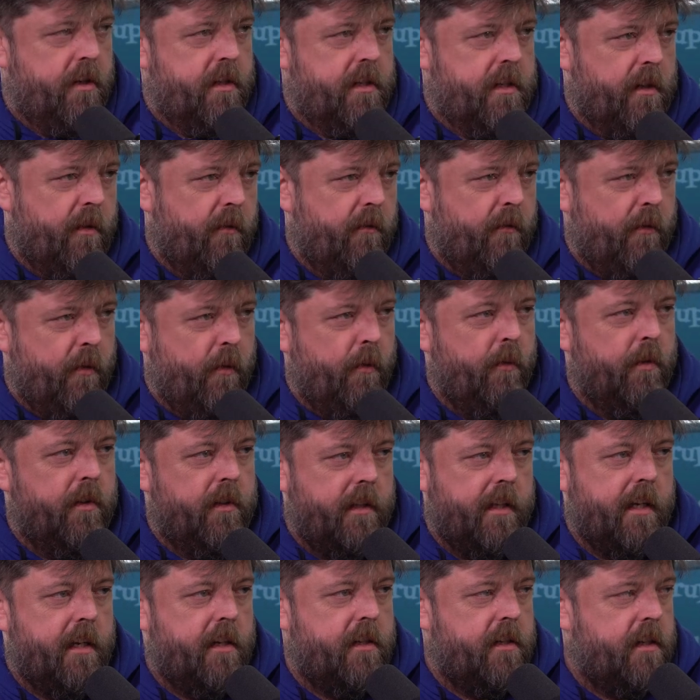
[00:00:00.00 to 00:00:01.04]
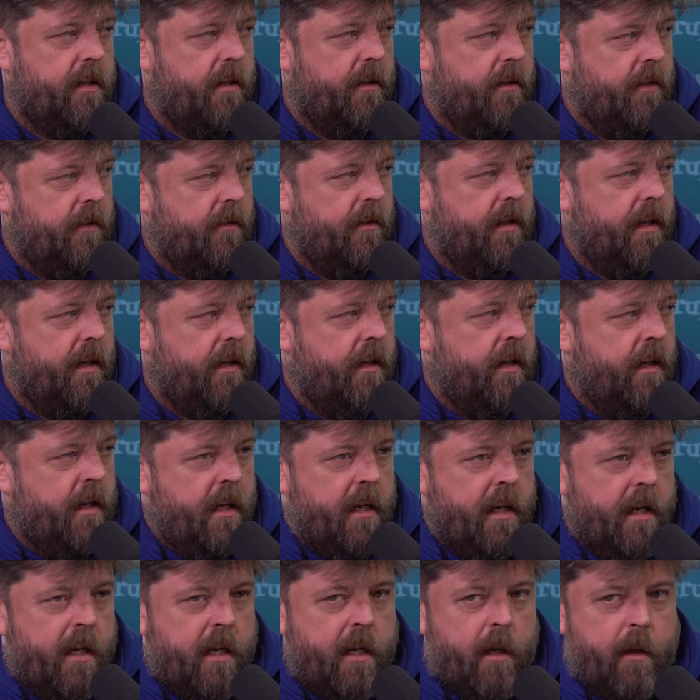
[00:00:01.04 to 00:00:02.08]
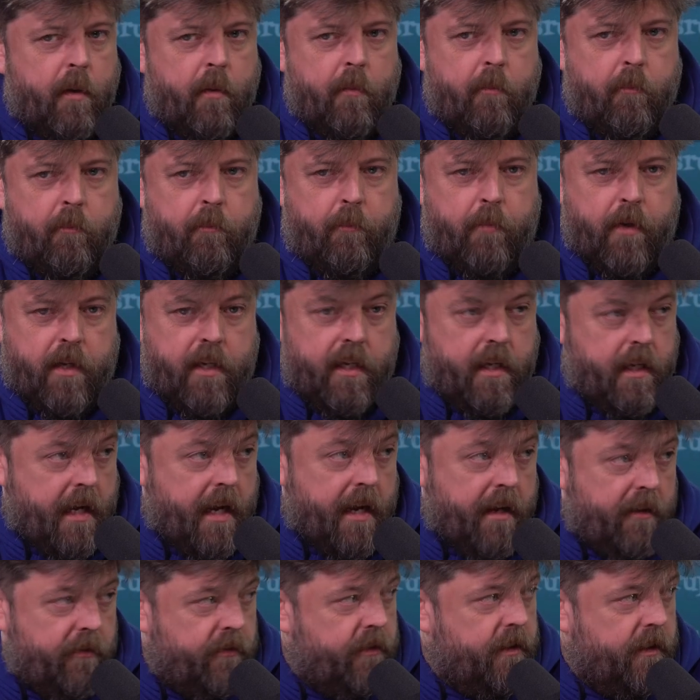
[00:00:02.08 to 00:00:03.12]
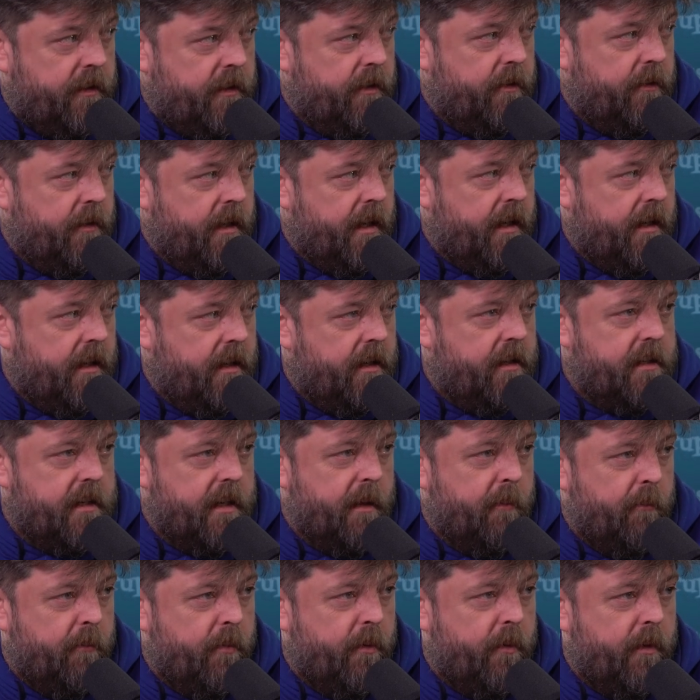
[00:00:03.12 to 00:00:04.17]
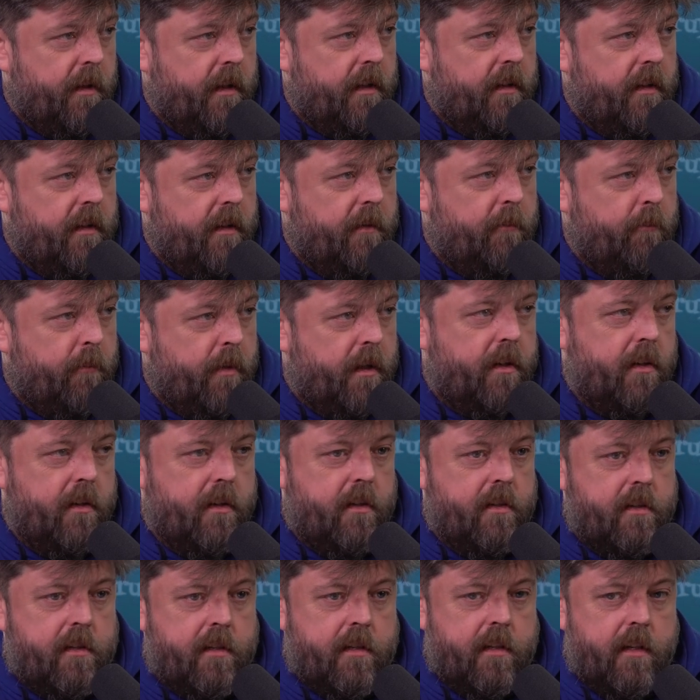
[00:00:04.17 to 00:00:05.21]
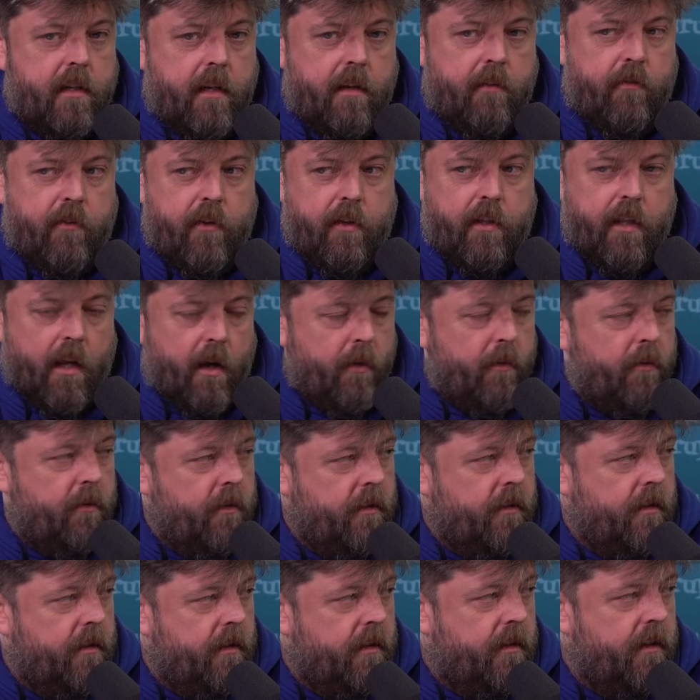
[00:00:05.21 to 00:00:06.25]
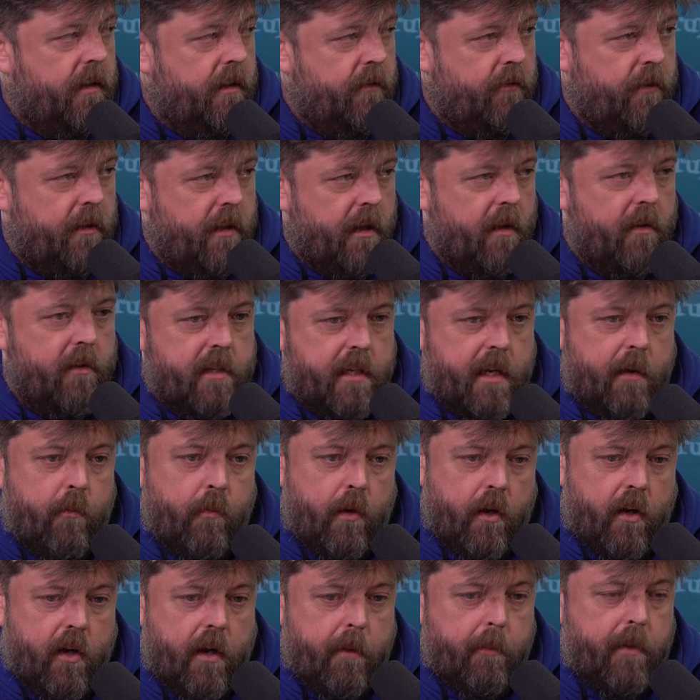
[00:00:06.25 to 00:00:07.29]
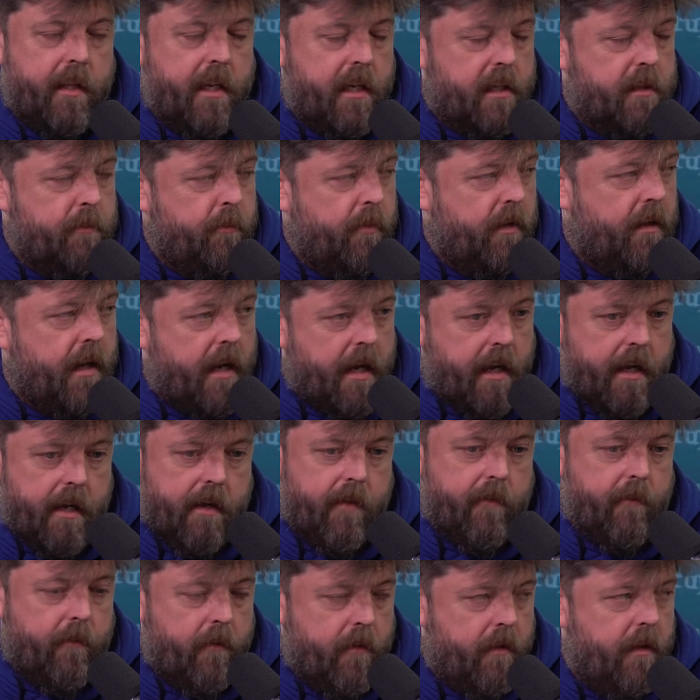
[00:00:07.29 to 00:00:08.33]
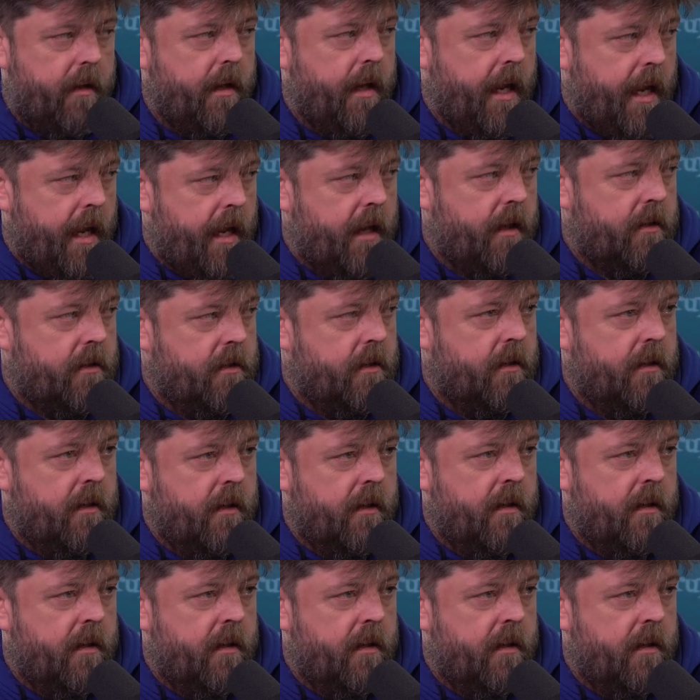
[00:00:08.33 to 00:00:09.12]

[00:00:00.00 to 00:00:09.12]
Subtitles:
yourself forward and actually do that. But you have to do that at some point, because if you don't say, well, I'm an expert at X,